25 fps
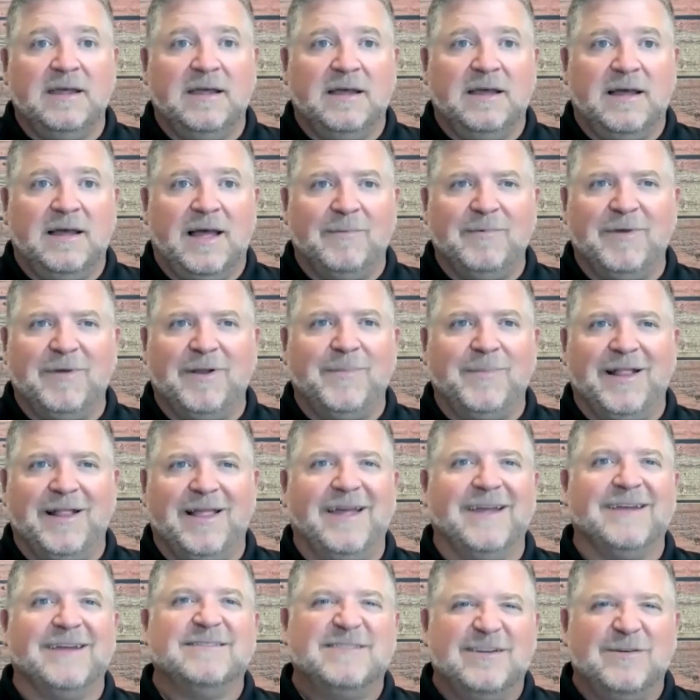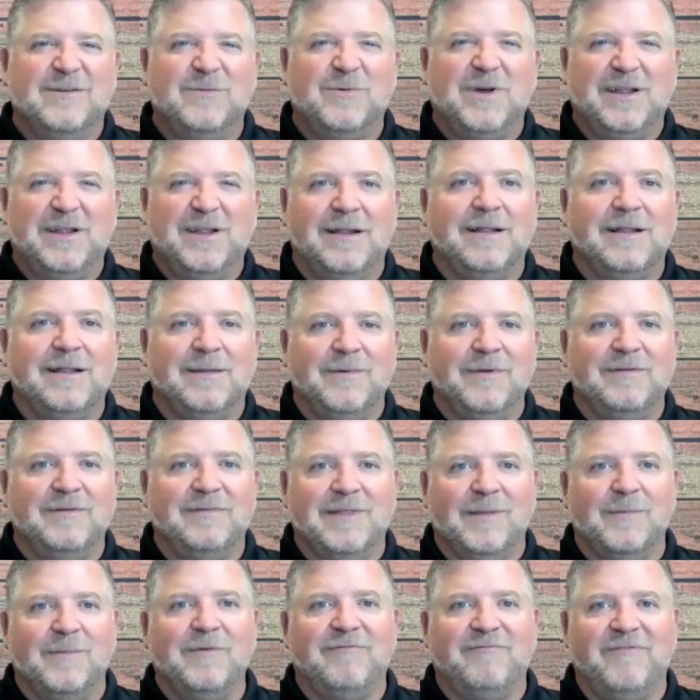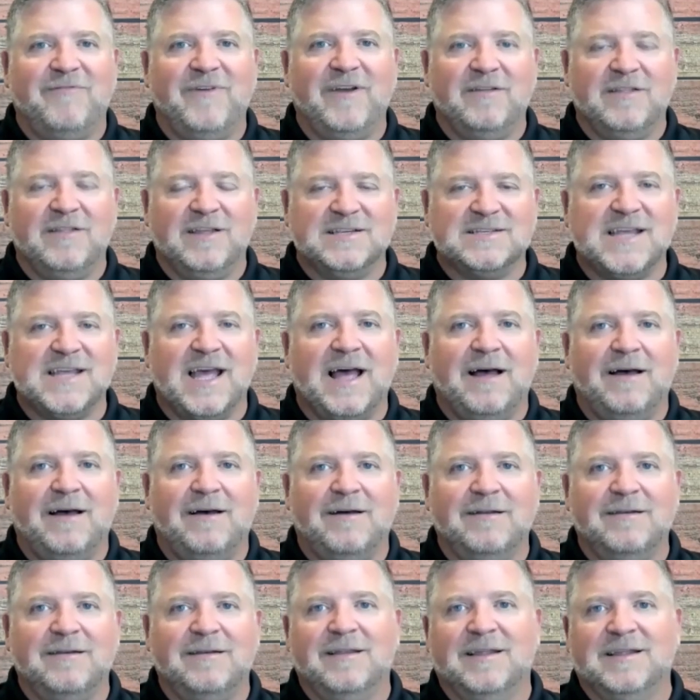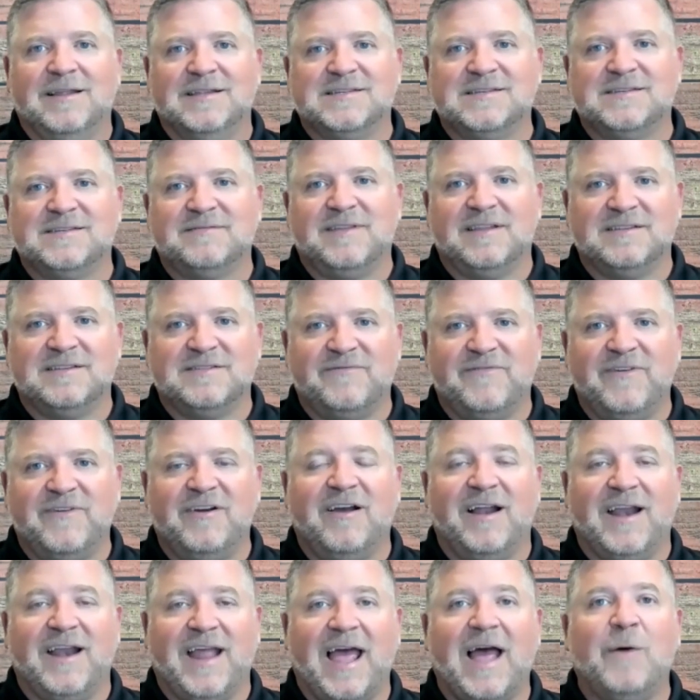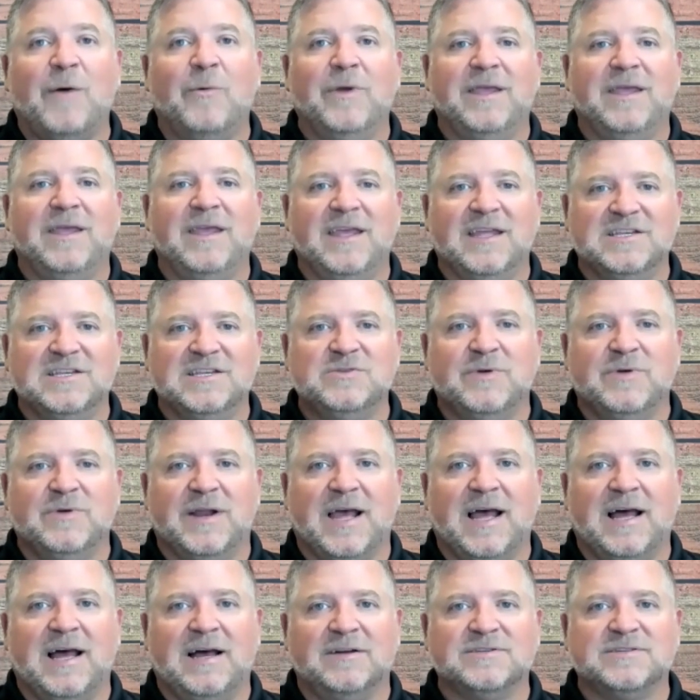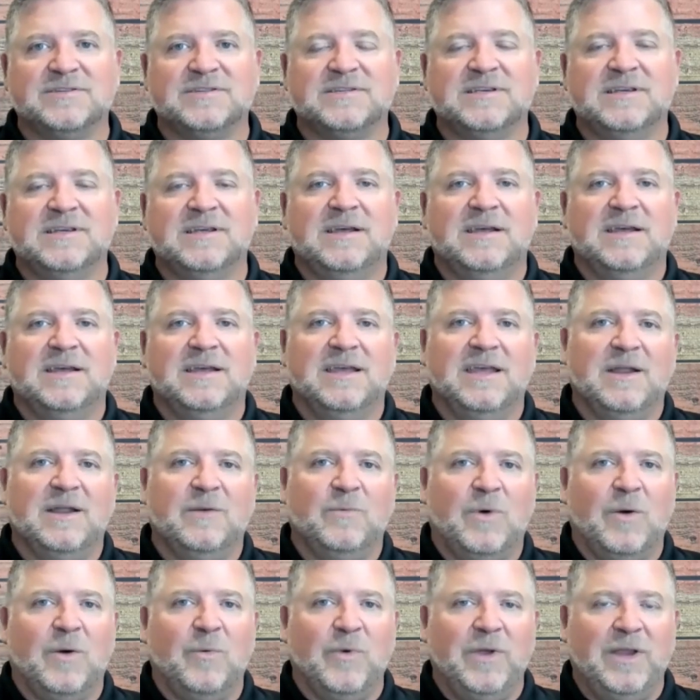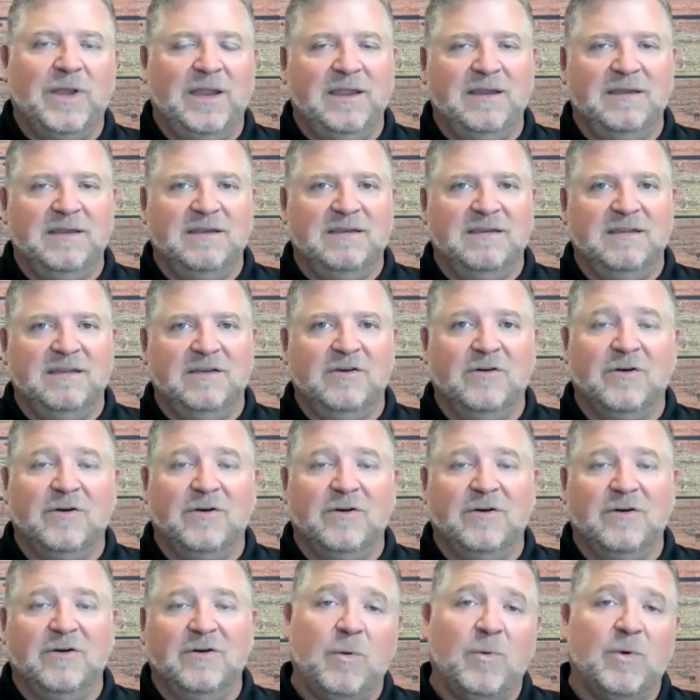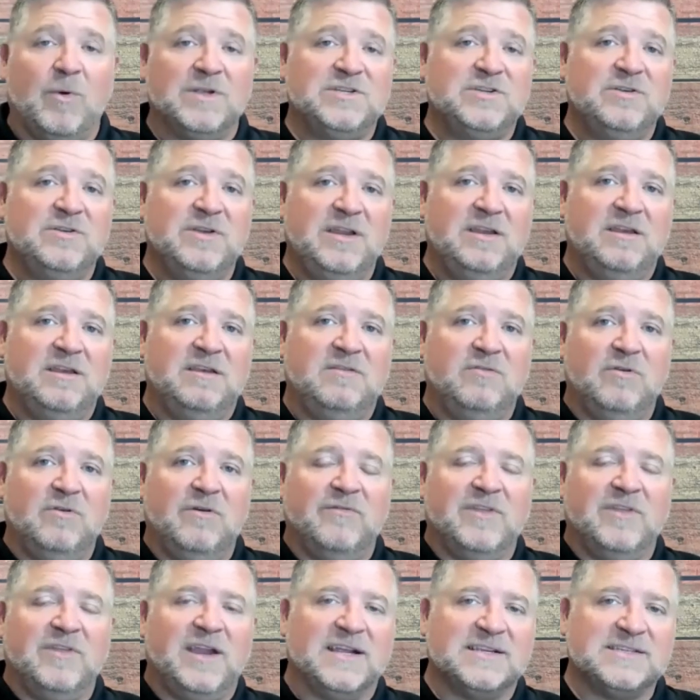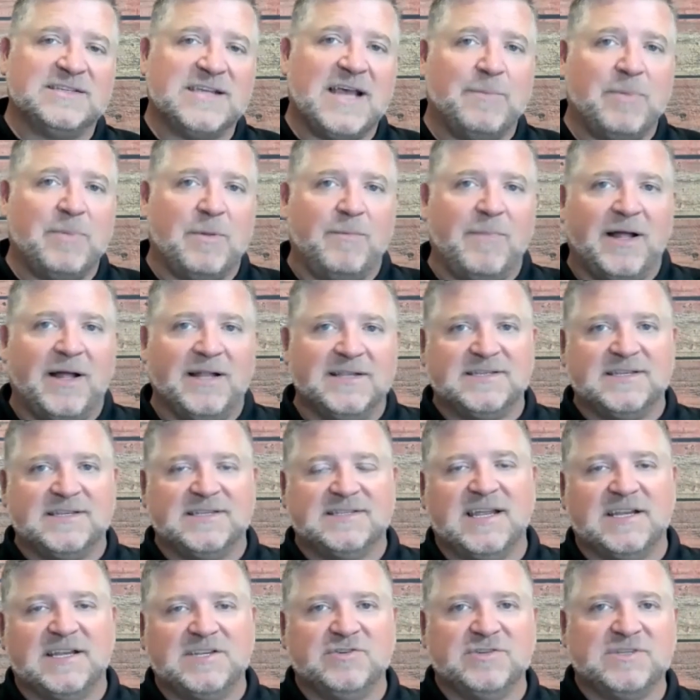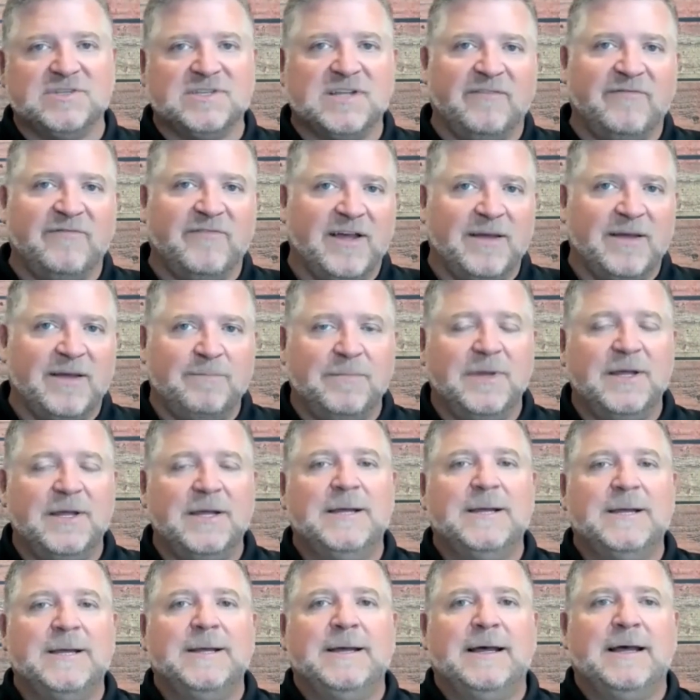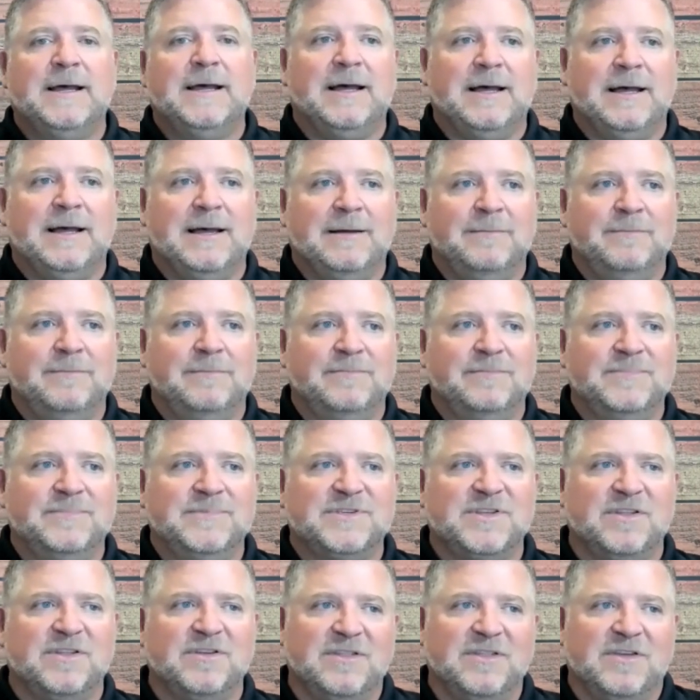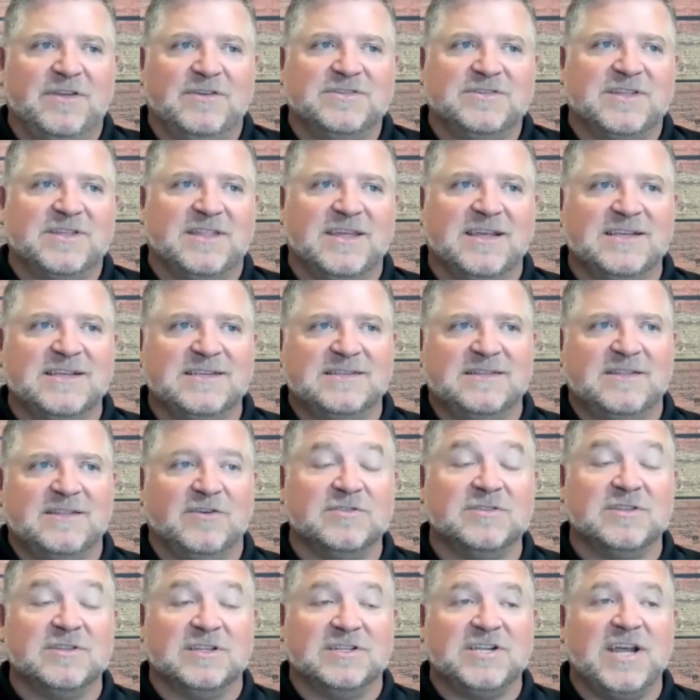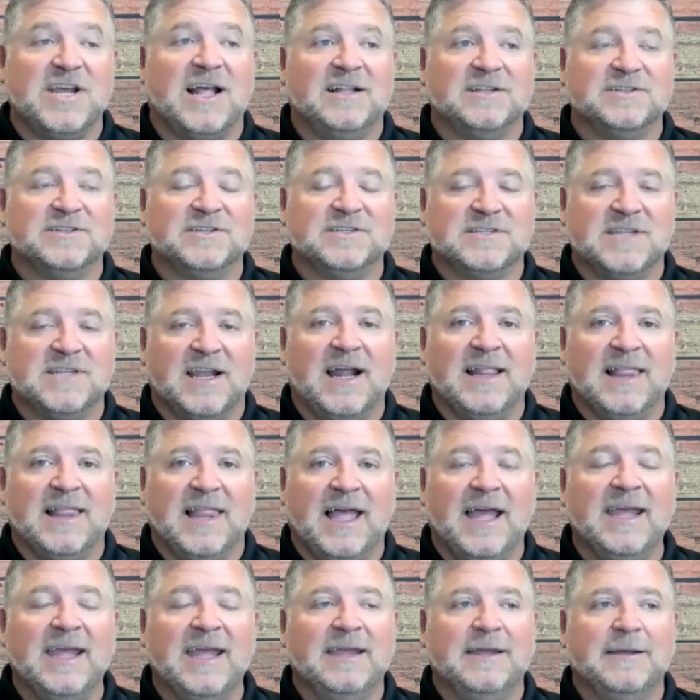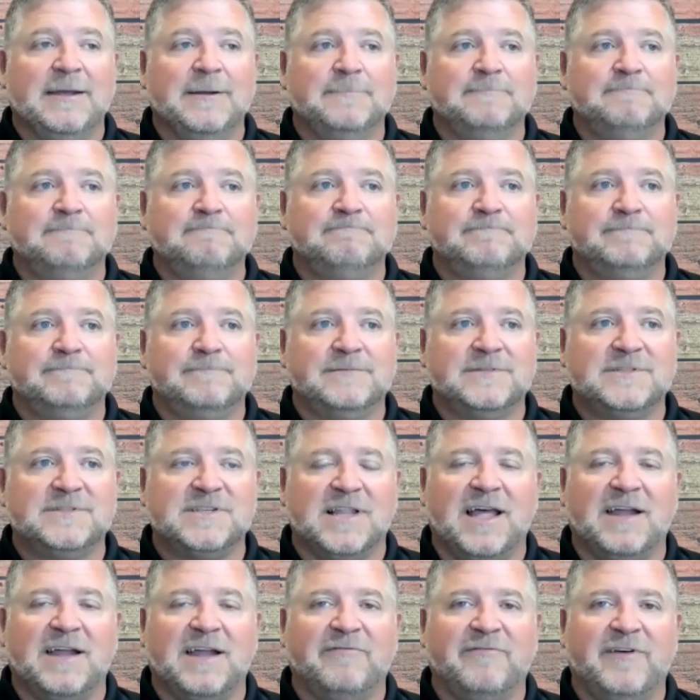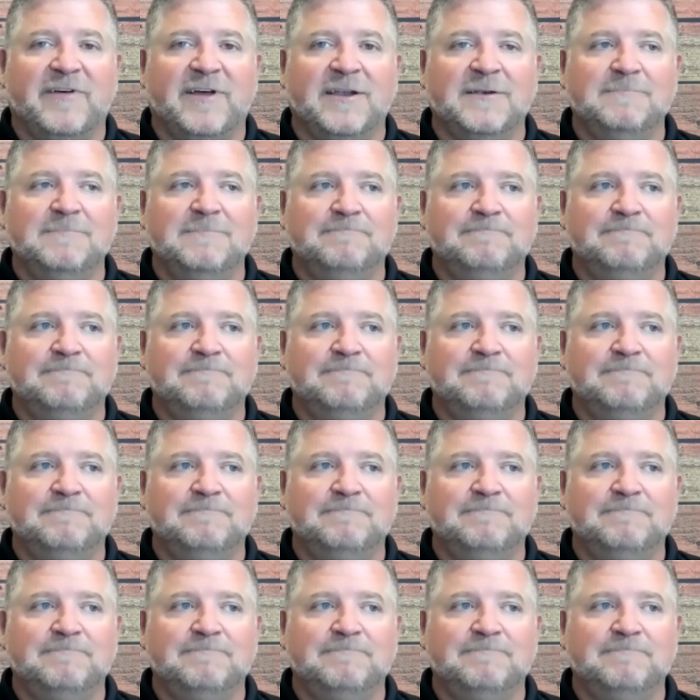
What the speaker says: I'm going to be like, you know what? Let me figure this out. Let's figure out how we can get you in a house and what we need to do, or maybe what you need to do over the next couple months to set yourself up. So those are the things, those are the challenges that I like. It's a lot of fun.